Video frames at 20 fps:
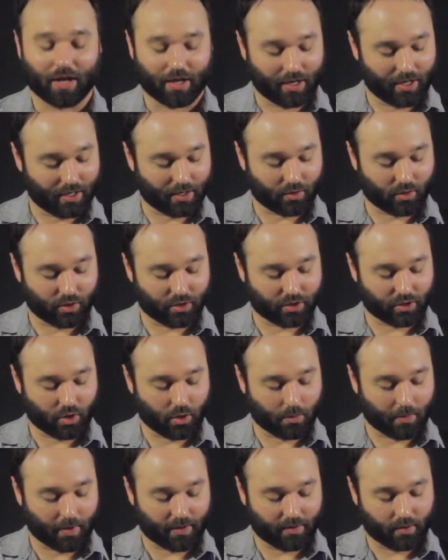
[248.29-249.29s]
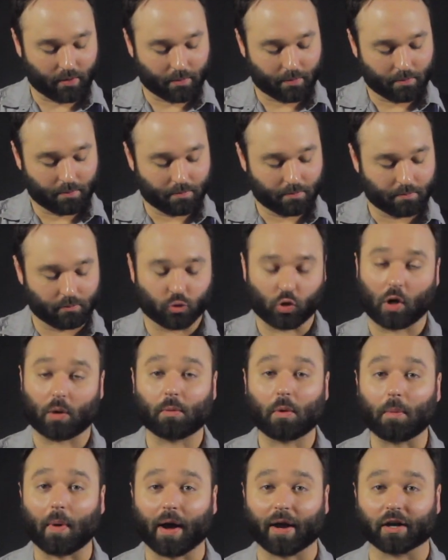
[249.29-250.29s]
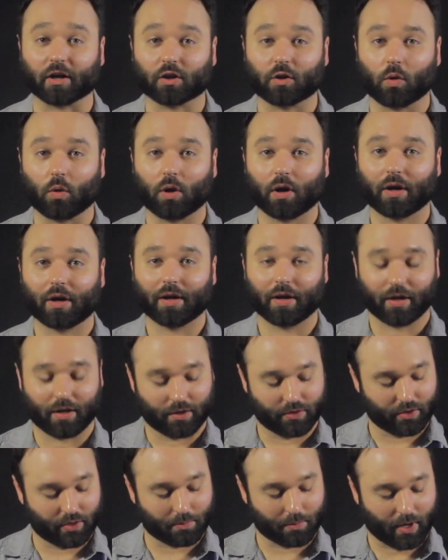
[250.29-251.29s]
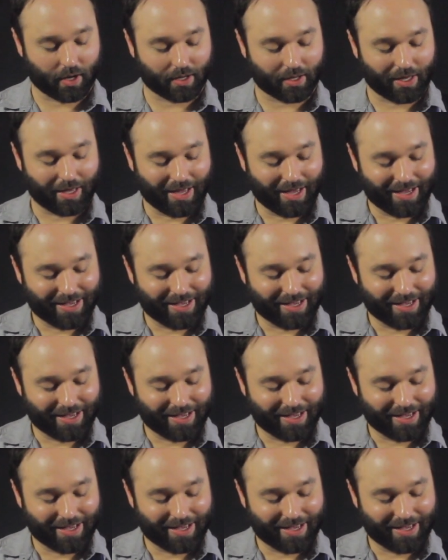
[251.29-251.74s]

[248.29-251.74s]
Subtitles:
And I'm going to go my normal minor chord, and then my